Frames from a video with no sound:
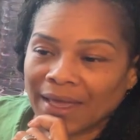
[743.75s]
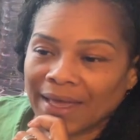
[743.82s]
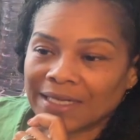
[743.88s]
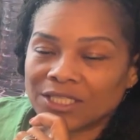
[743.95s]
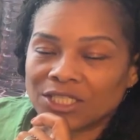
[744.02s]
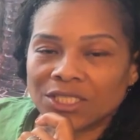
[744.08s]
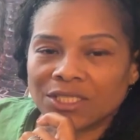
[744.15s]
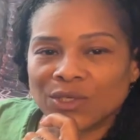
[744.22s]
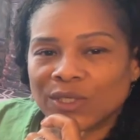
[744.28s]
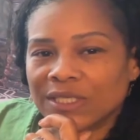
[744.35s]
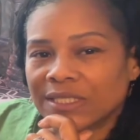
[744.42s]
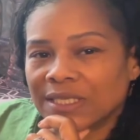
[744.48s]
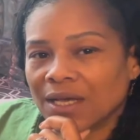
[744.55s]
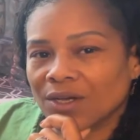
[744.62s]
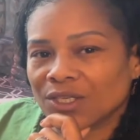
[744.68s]
And she's going to
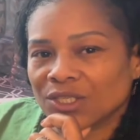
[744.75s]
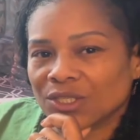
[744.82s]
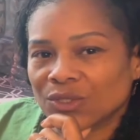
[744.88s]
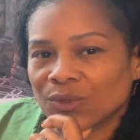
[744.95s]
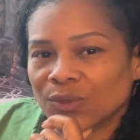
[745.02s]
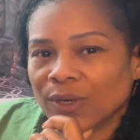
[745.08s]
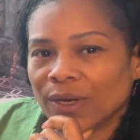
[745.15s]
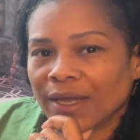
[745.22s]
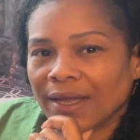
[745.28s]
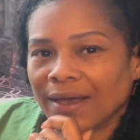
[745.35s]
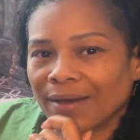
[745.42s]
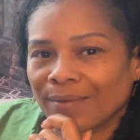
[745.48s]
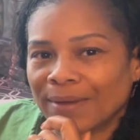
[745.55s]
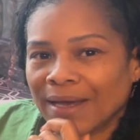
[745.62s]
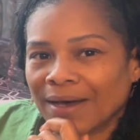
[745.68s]
tell her story
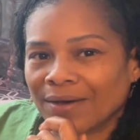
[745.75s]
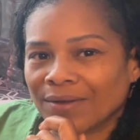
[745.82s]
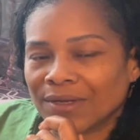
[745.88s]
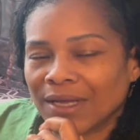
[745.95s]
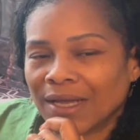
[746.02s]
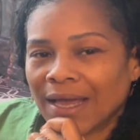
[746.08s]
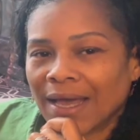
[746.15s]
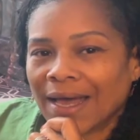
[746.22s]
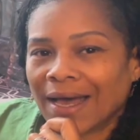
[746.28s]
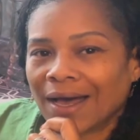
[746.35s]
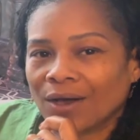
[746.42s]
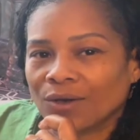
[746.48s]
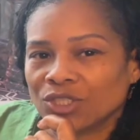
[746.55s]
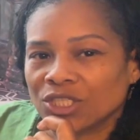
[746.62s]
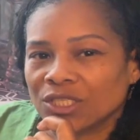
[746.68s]
about
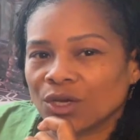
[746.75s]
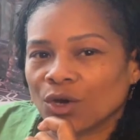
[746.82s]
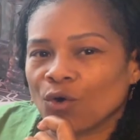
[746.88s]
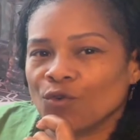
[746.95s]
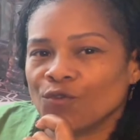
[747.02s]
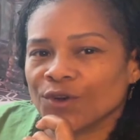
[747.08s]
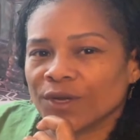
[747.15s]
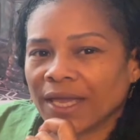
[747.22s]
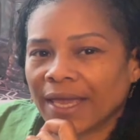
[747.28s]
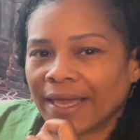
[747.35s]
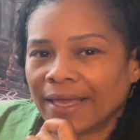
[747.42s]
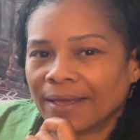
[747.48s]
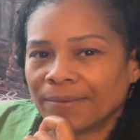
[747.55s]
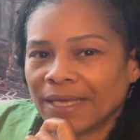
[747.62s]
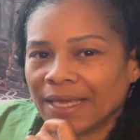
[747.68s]
how she
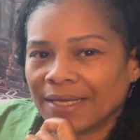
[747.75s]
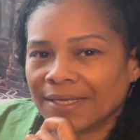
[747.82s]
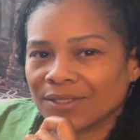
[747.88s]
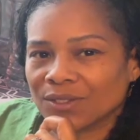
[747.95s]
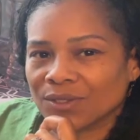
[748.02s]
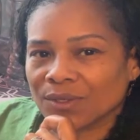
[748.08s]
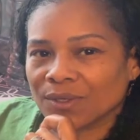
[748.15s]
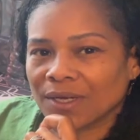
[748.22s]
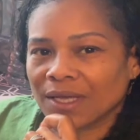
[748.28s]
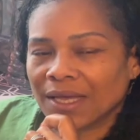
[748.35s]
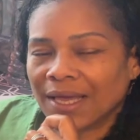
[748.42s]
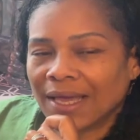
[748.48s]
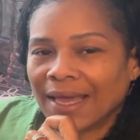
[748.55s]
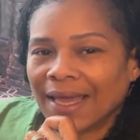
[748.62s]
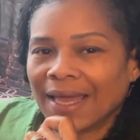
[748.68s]
overcame cancer
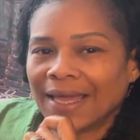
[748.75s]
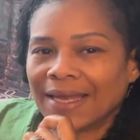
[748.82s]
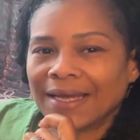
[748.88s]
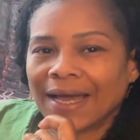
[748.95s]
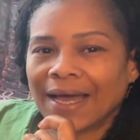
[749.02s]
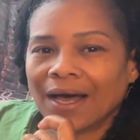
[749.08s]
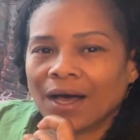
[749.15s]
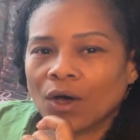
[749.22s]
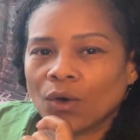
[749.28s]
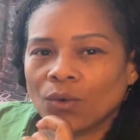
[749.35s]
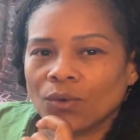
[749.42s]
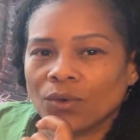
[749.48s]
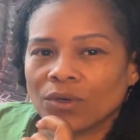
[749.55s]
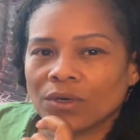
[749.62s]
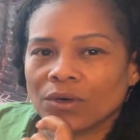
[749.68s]
and
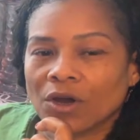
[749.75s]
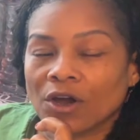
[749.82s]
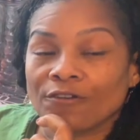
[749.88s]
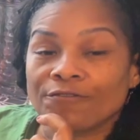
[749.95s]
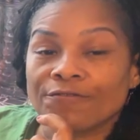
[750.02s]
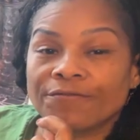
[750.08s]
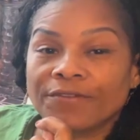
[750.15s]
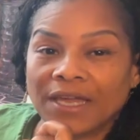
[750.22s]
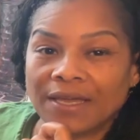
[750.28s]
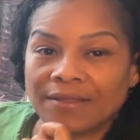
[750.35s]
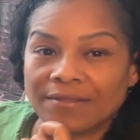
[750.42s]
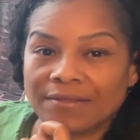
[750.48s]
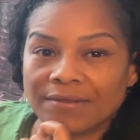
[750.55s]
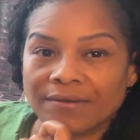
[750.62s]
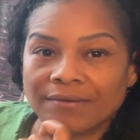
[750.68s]
how her
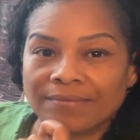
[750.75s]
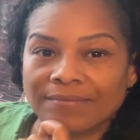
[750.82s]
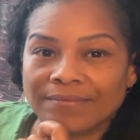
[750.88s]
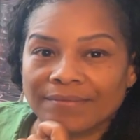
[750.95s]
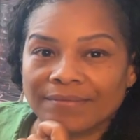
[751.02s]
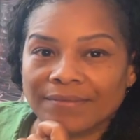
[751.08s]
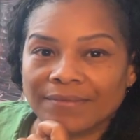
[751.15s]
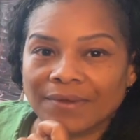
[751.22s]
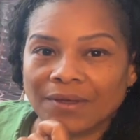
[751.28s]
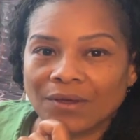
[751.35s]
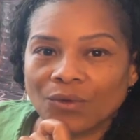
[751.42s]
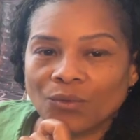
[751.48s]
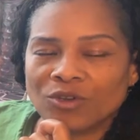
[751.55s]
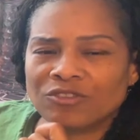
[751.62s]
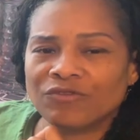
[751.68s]
faith
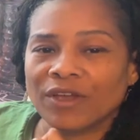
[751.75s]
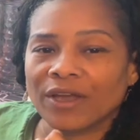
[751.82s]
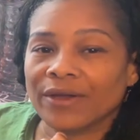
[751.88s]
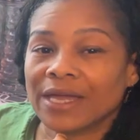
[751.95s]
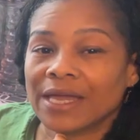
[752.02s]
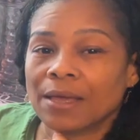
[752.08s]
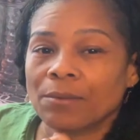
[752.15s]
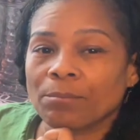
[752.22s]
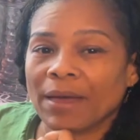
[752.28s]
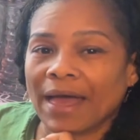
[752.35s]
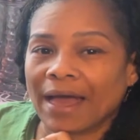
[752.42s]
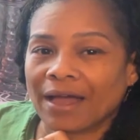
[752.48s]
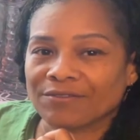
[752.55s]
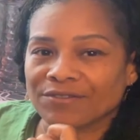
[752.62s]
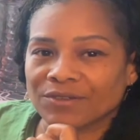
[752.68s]
was very
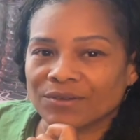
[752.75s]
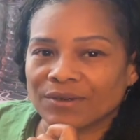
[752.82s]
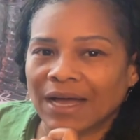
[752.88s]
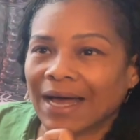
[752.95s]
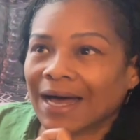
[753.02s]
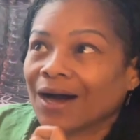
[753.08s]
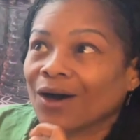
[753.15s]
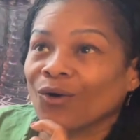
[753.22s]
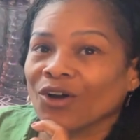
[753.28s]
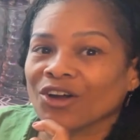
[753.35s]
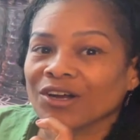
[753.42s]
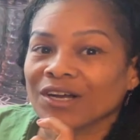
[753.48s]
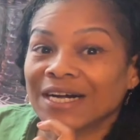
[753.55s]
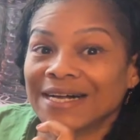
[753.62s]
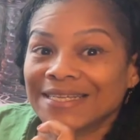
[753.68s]
impactful, how
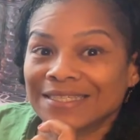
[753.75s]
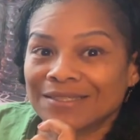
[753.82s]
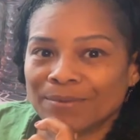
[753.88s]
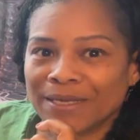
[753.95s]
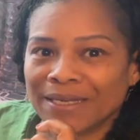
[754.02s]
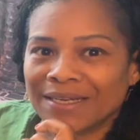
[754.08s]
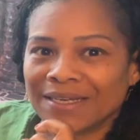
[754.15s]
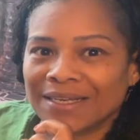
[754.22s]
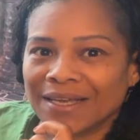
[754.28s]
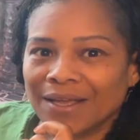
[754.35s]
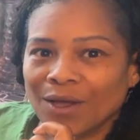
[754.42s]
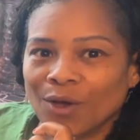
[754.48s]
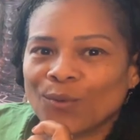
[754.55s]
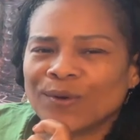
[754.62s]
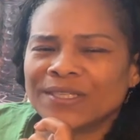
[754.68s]
her husband
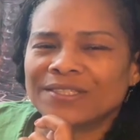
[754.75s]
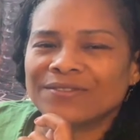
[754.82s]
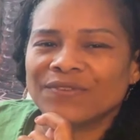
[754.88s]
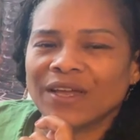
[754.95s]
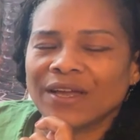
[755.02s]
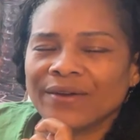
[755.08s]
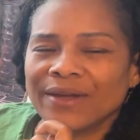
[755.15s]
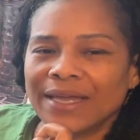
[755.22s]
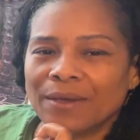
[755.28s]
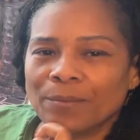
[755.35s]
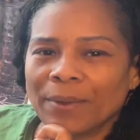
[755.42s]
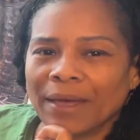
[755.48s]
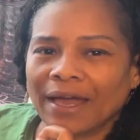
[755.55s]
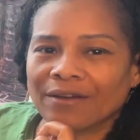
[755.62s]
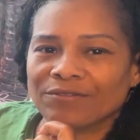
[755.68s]
was very
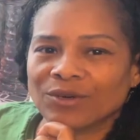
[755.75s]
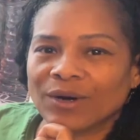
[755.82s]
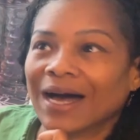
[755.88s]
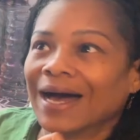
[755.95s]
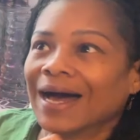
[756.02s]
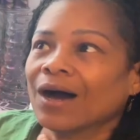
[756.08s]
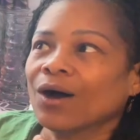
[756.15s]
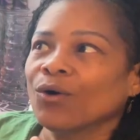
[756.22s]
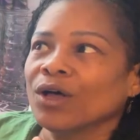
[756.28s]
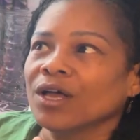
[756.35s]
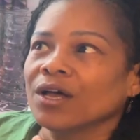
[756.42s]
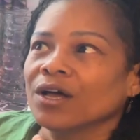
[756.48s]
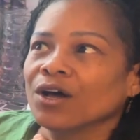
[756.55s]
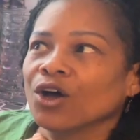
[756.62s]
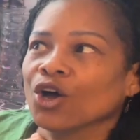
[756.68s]
impactful, how
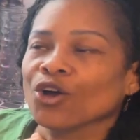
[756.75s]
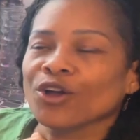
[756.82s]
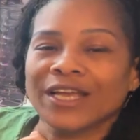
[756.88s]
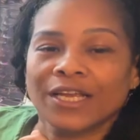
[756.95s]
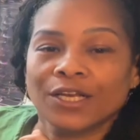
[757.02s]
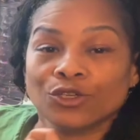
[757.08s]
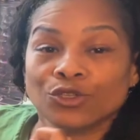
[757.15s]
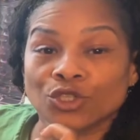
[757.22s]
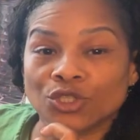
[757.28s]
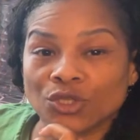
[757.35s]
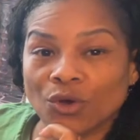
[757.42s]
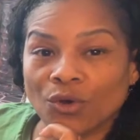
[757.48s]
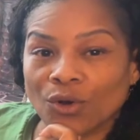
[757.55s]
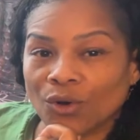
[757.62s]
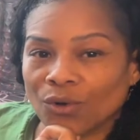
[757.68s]
her inner
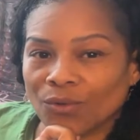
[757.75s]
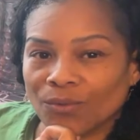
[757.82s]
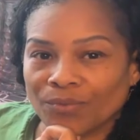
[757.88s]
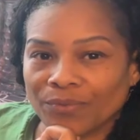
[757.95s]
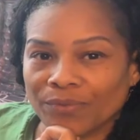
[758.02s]
circle,